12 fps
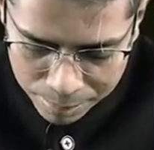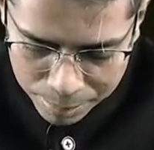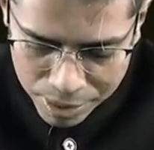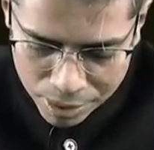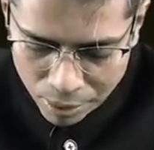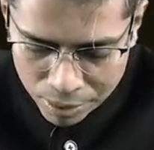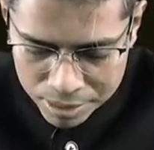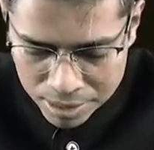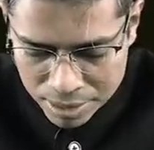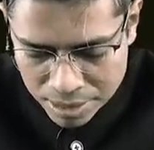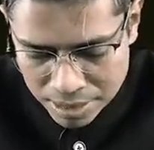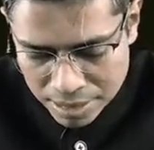
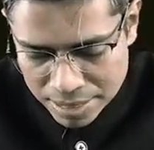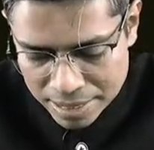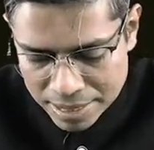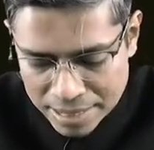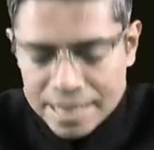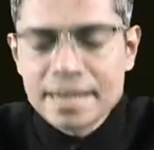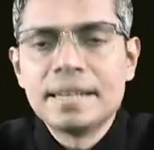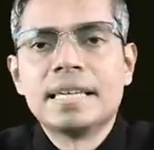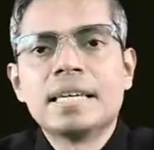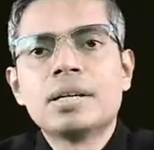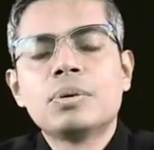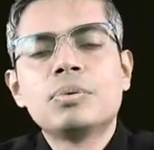because in
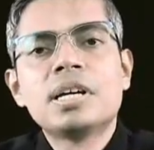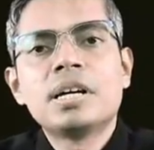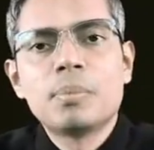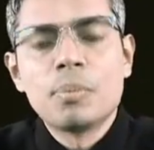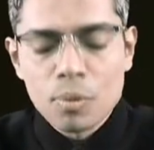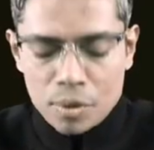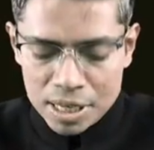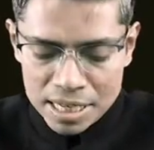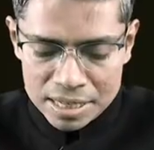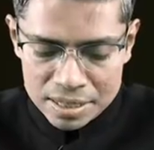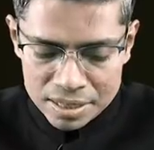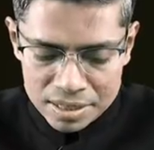kidney we are more
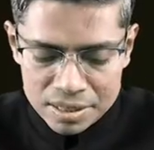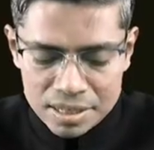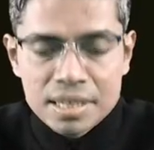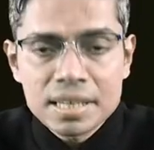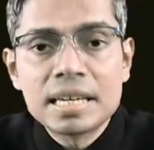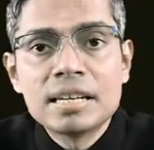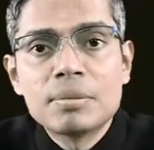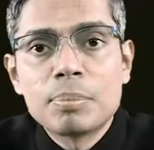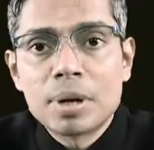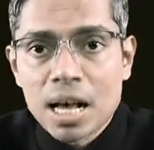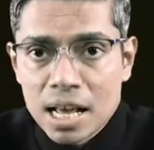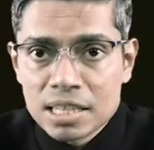interested
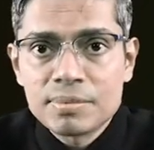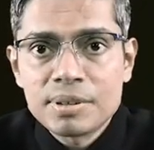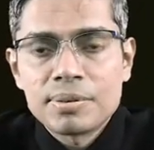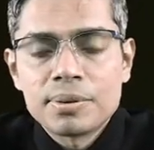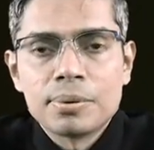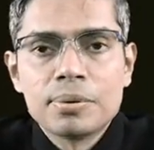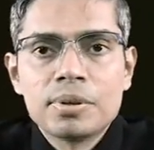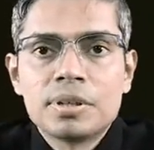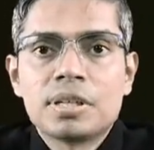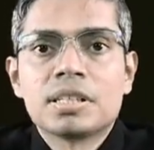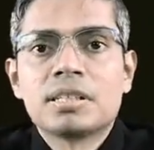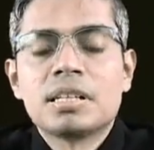in plasma flow
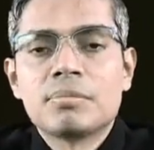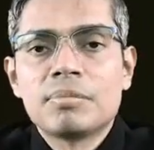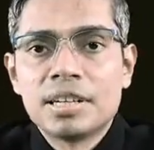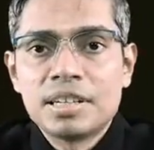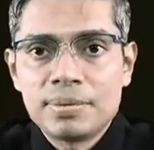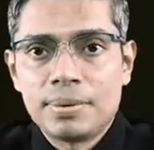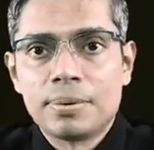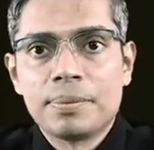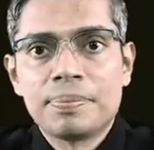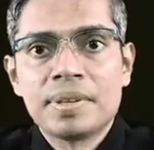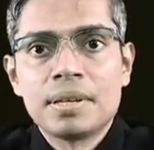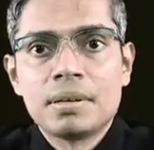rather than blood
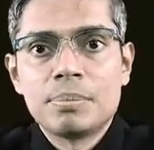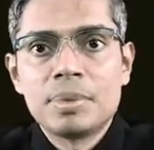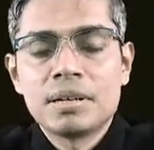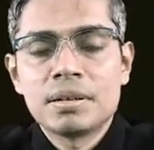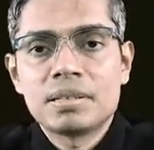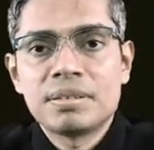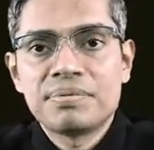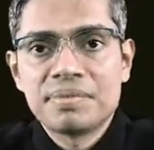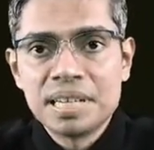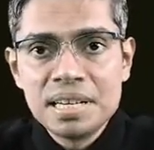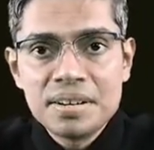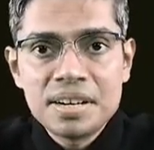flow, because the
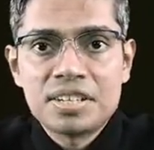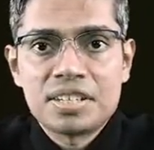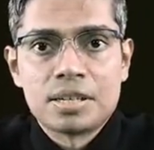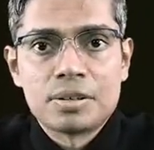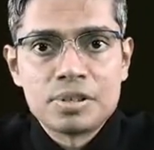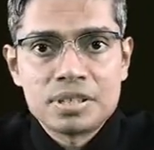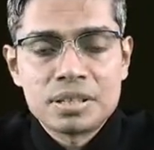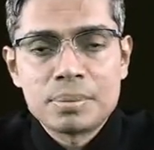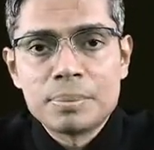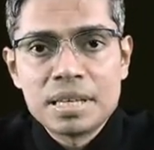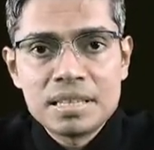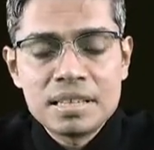filtration, which is the
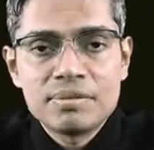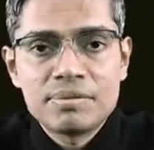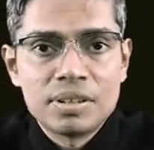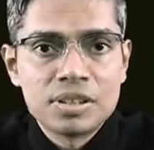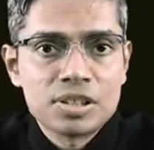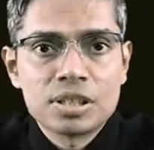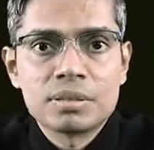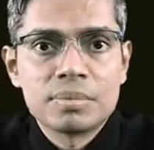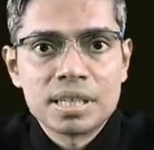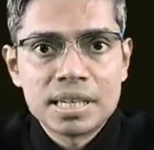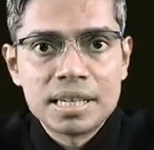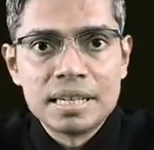basic function of
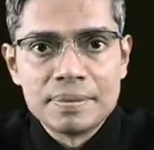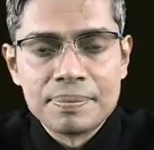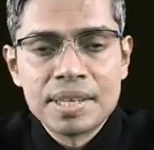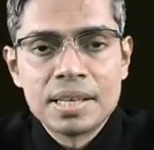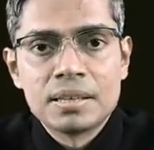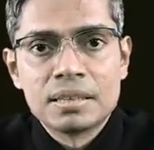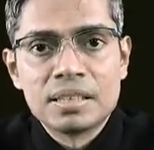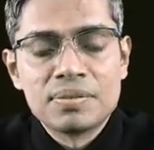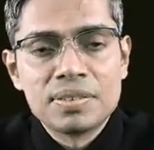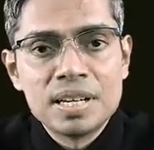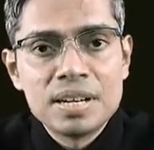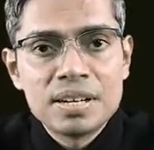the kidney, the
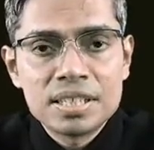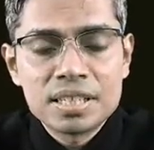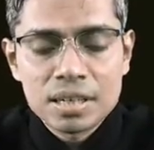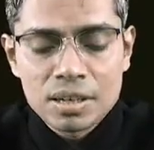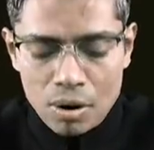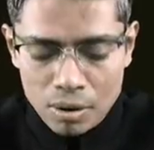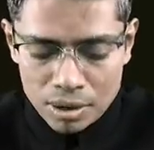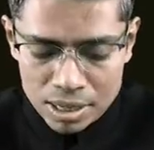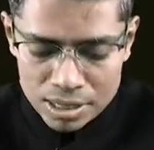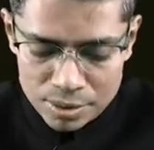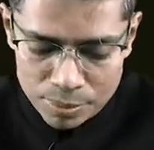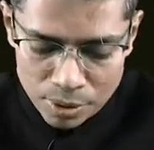filtration
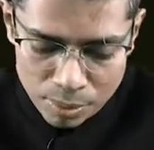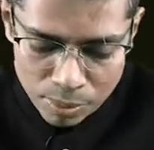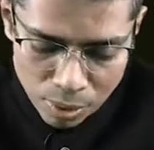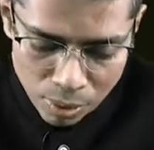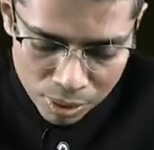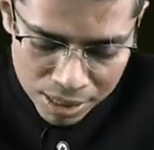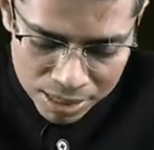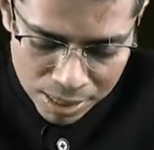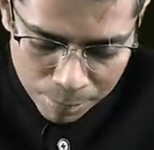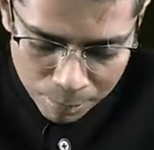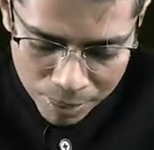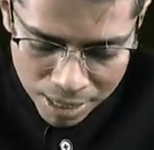occurs from only
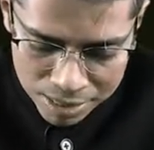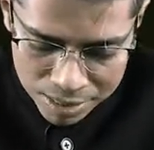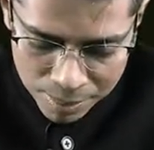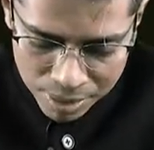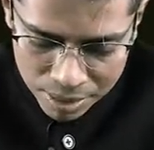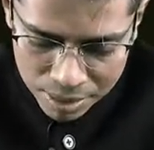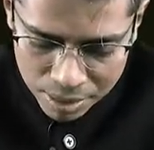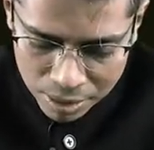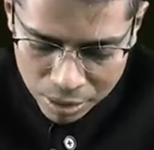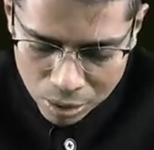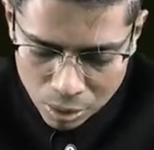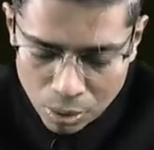the plasma,
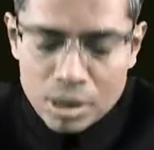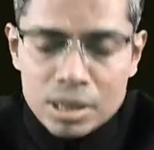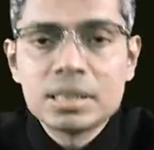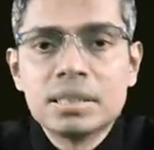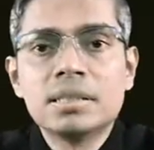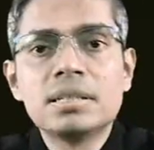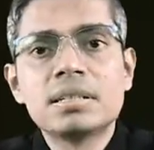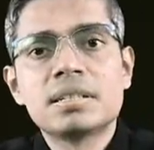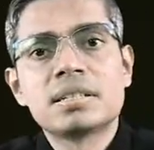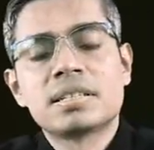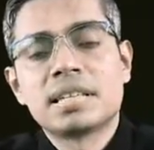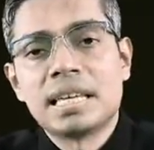not the
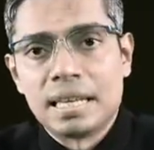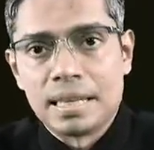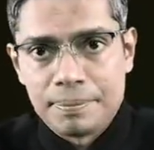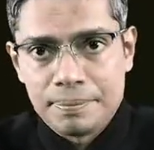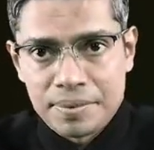cell,